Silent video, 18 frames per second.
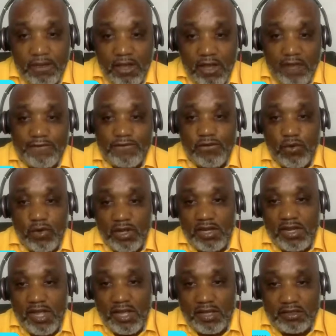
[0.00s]

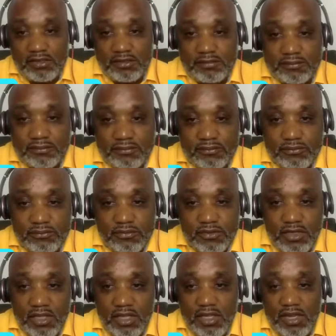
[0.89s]
avoid that.
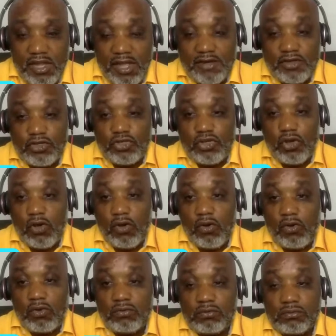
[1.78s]
And I don't
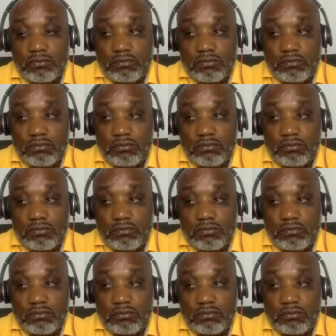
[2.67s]
know